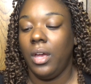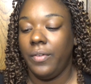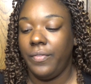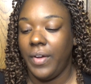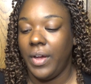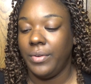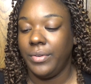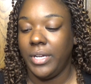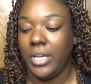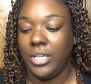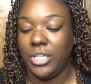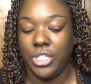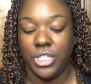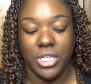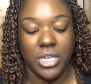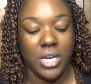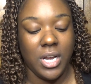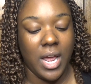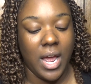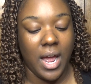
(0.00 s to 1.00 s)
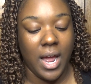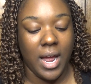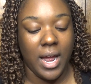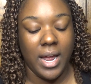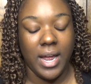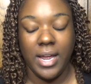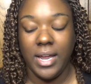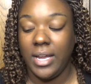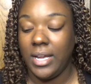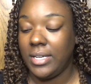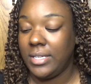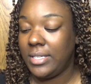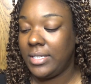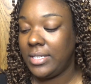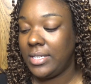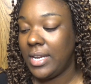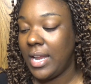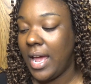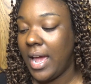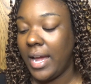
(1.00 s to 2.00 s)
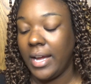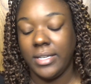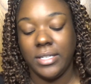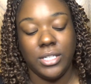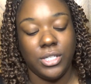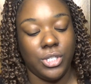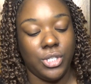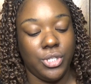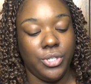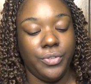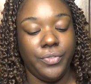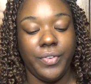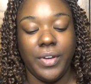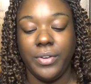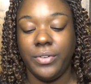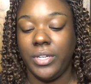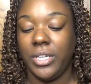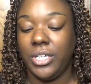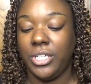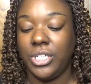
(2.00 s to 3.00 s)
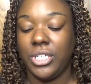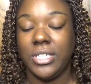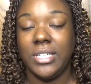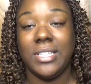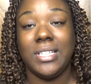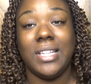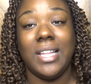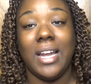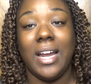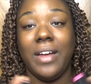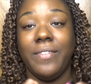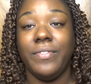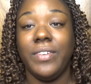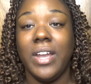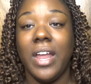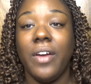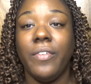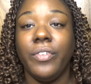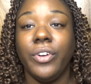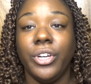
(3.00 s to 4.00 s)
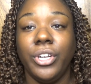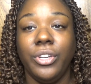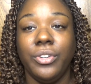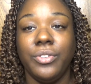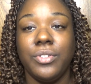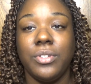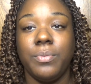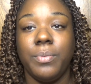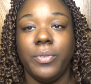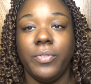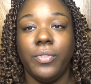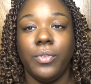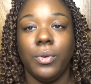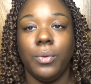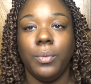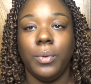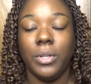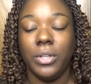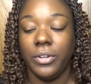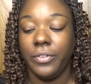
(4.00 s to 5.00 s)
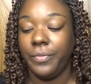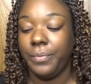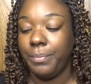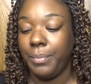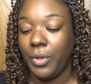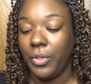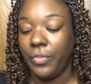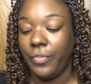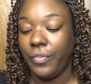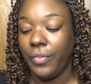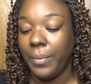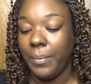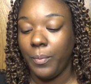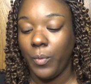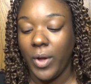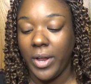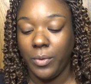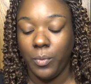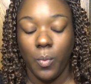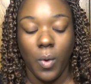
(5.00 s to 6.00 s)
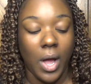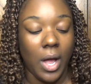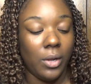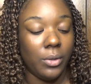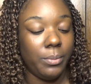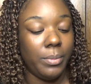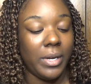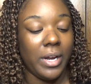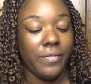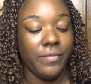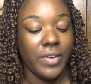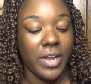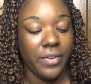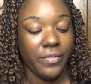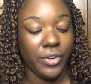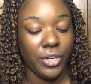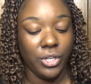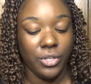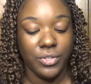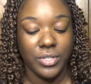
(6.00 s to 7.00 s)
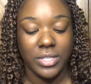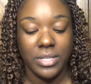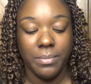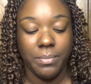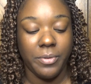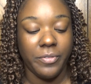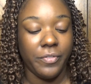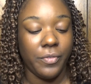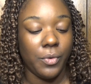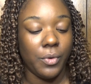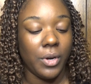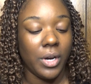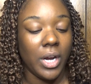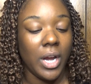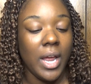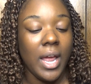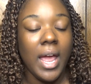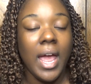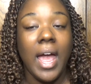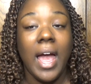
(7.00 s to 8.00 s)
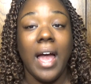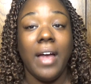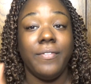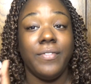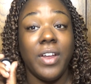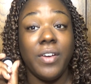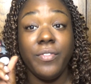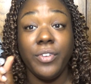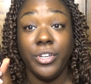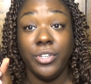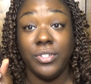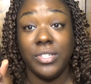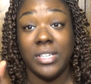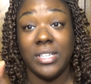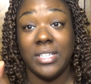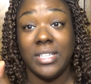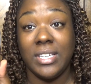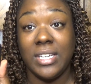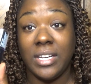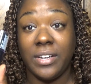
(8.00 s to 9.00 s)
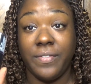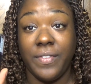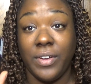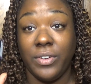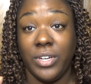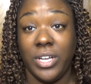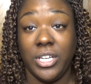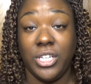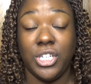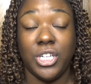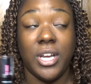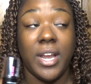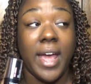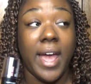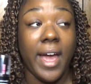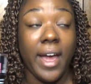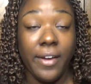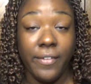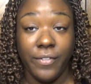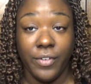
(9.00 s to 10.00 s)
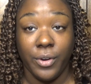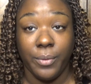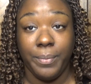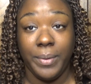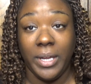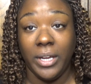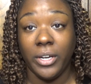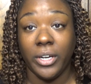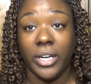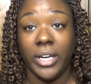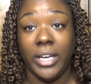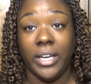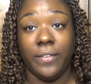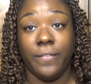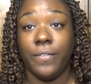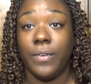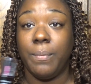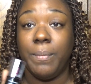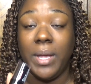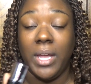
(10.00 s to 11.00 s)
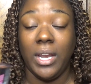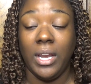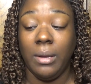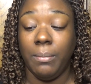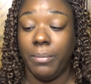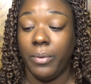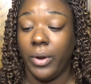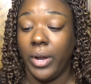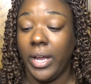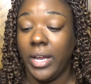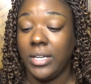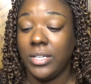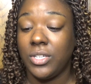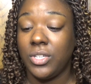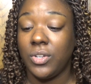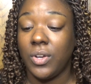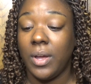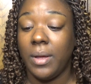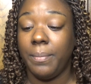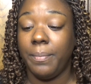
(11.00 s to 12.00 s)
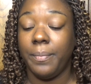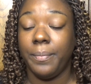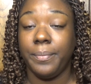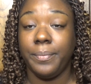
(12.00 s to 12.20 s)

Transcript: foundation, I snagged two foundations that I've never used before. Well, they're both from Wet n Wild, but I've never used them before. I've never used a stick foundation ever, period, from any brand. So I'm